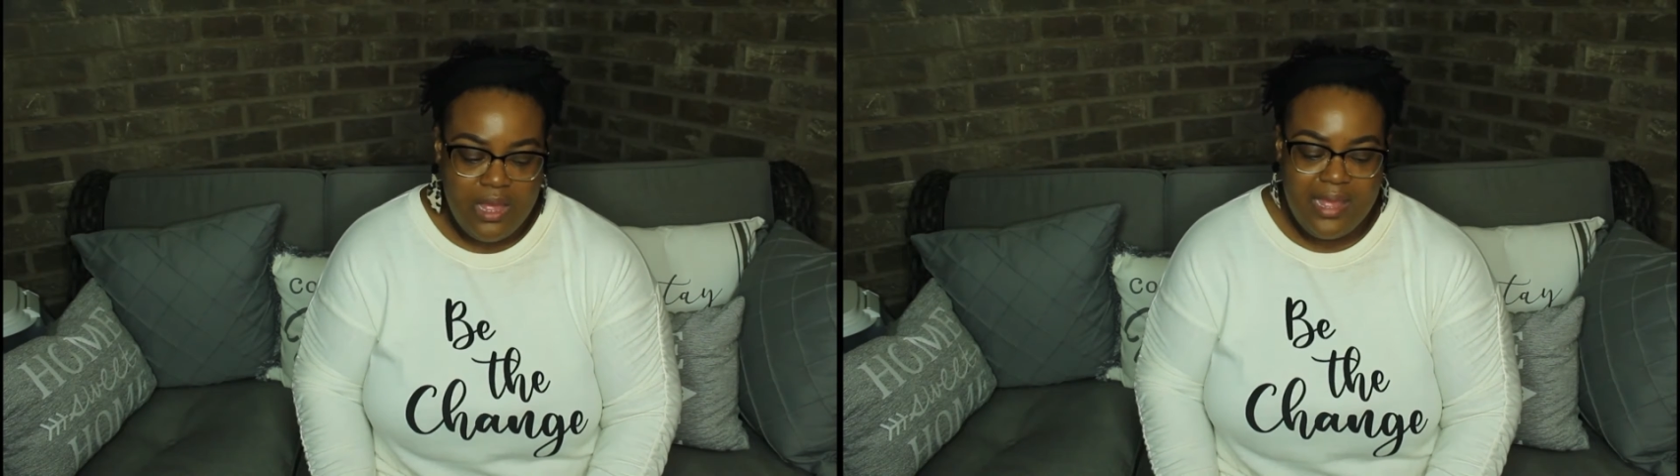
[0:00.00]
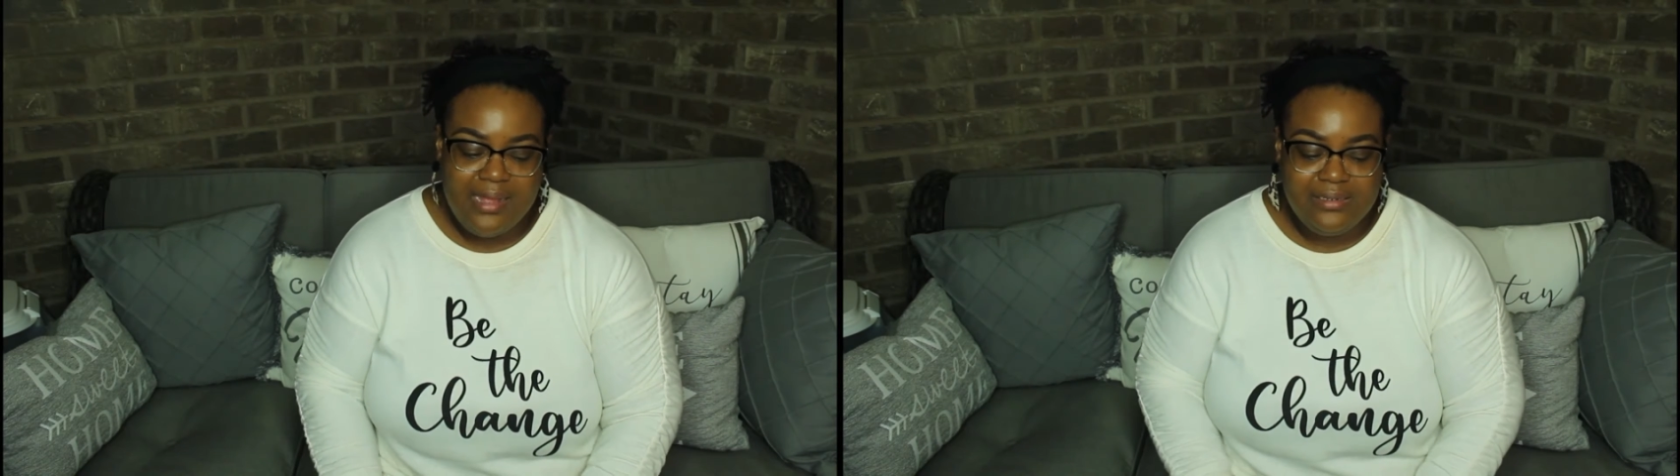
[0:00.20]

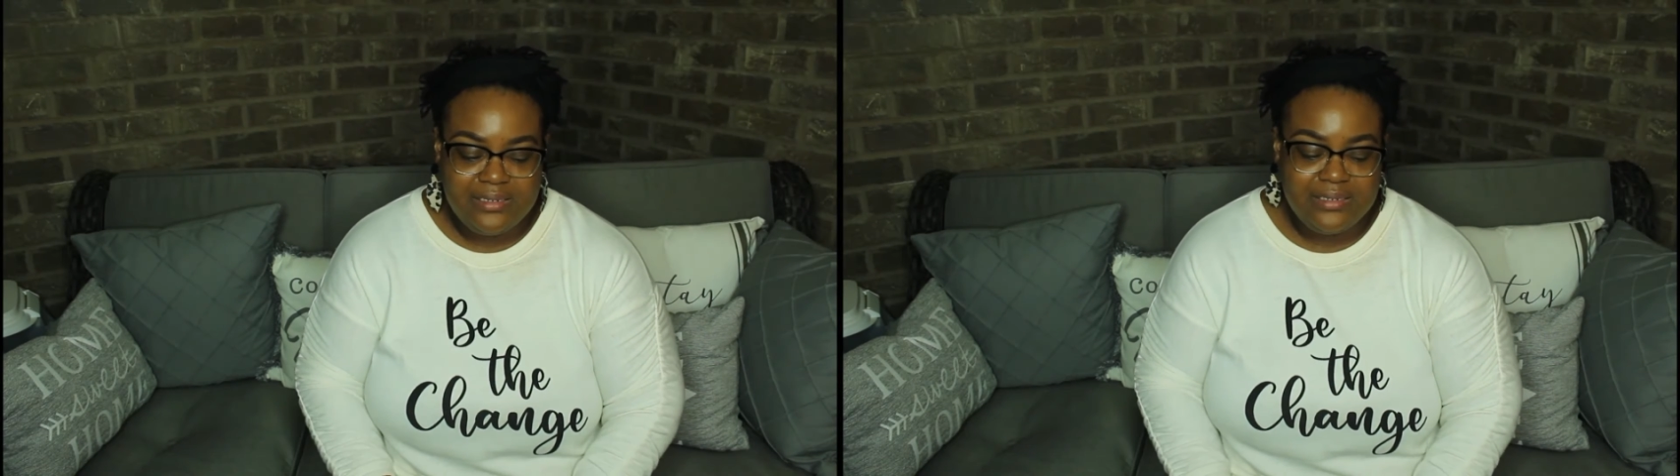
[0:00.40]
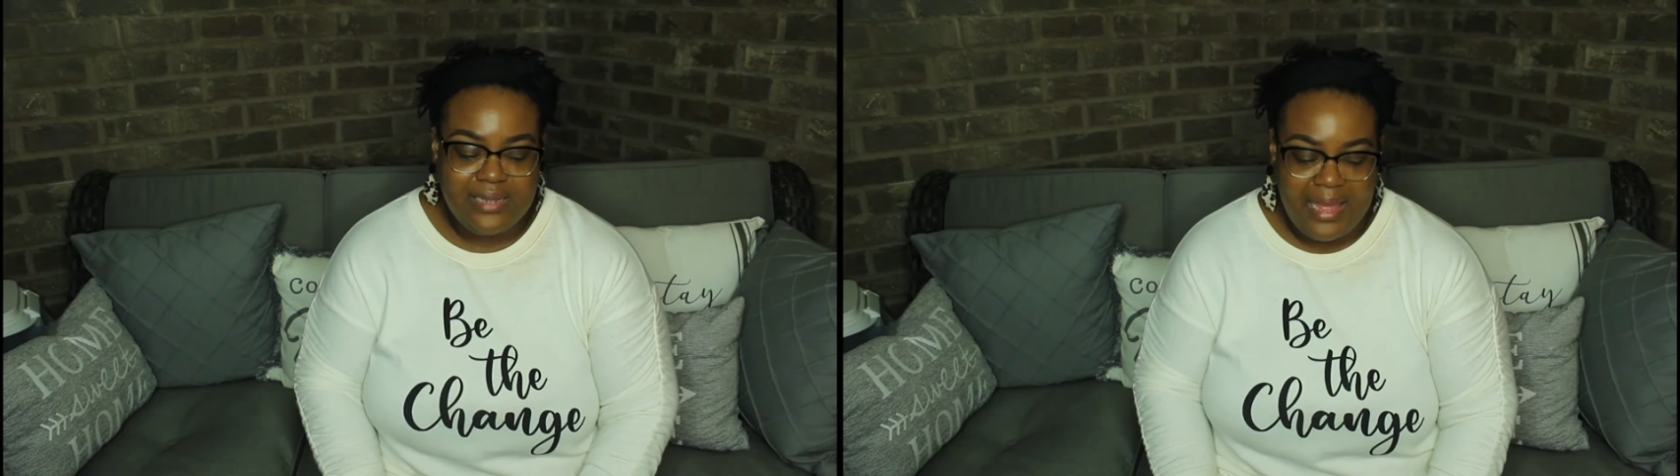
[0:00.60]
in
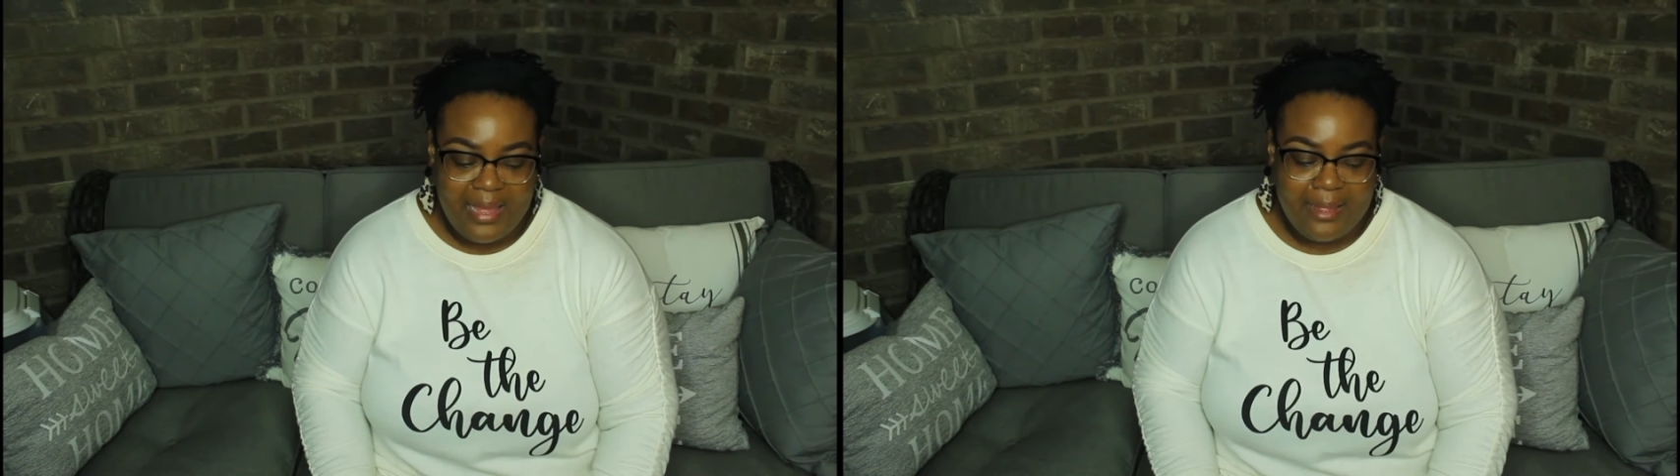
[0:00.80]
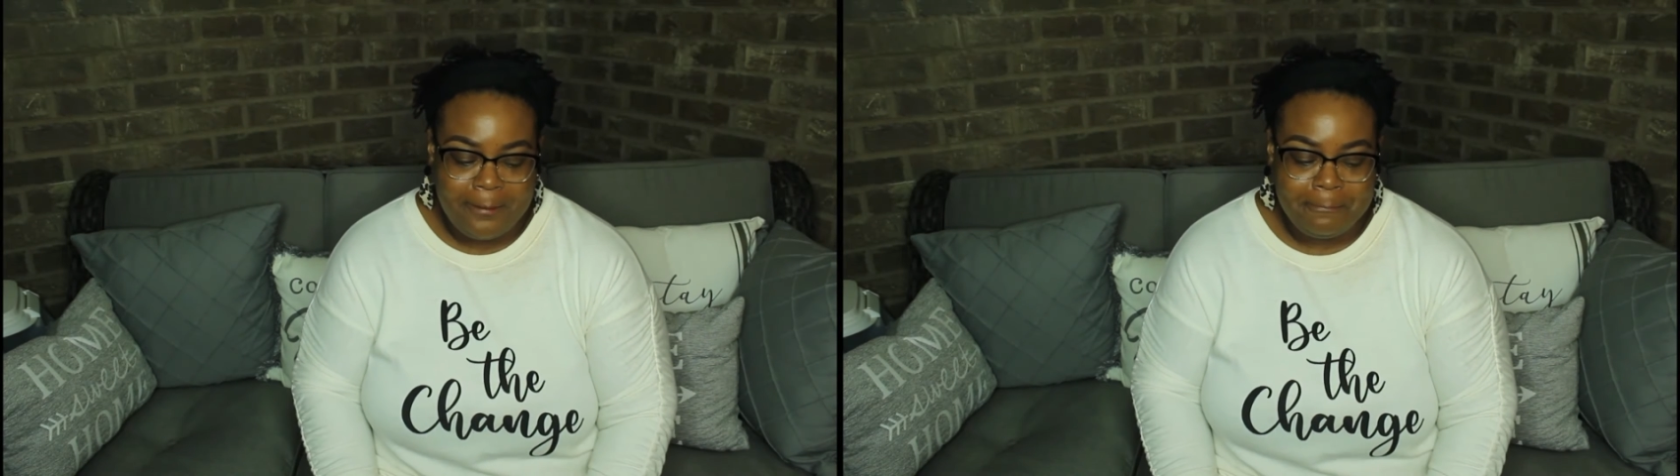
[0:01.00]
this
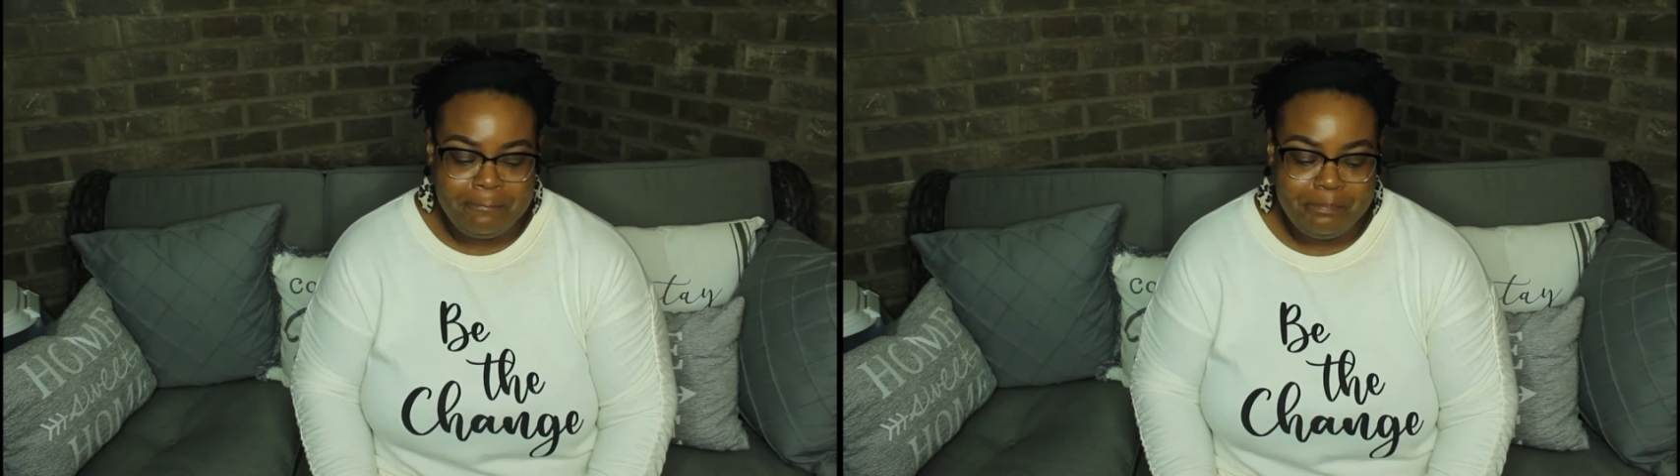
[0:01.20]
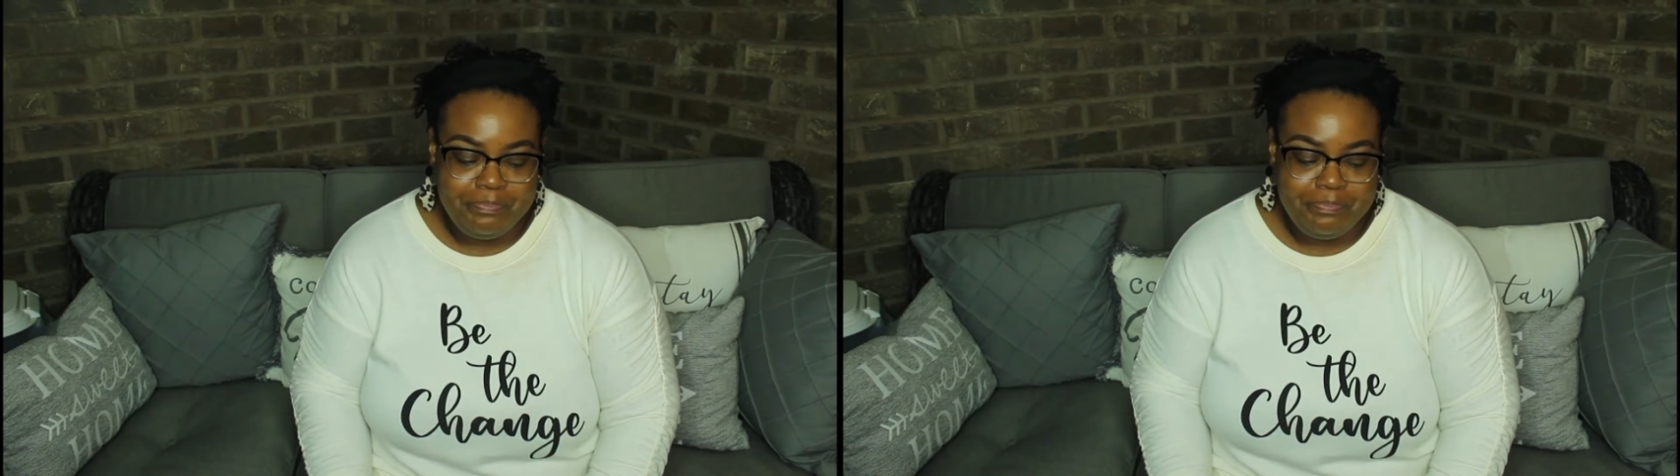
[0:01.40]
time